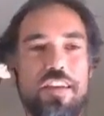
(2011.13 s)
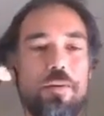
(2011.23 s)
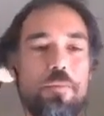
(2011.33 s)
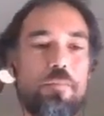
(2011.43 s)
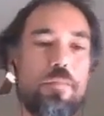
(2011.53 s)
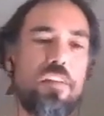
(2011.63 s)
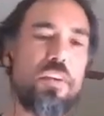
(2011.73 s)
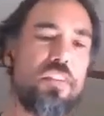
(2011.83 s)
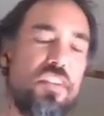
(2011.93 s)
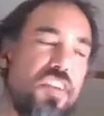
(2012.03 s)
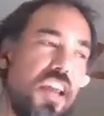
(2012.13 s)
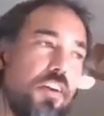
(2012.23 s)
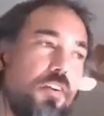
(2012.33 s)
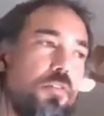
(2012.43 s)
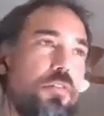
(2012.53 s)
um, especially
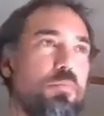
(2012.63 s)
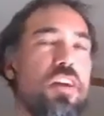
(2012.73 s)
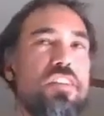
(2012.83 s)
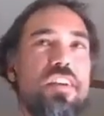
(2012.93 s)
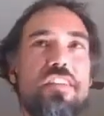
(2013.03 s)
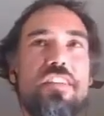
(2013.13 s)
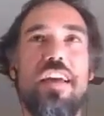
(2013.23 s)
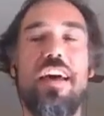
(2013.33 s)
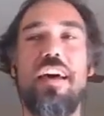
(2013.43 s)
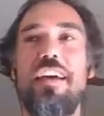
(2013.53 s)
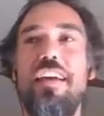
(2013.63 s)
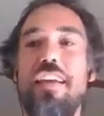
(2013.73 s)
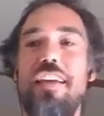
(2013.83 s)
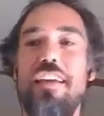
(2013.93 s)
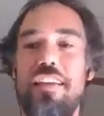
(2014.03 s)
you know, project uh,
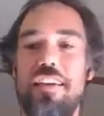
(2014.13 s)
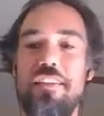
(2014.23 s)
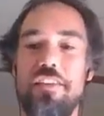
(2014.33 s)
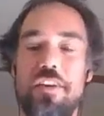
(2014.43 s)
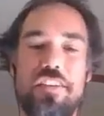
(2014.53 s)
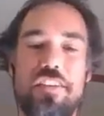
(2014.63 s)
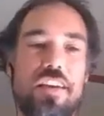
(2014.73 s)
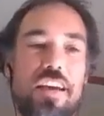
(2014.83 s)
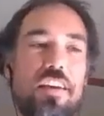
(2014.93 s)
integration.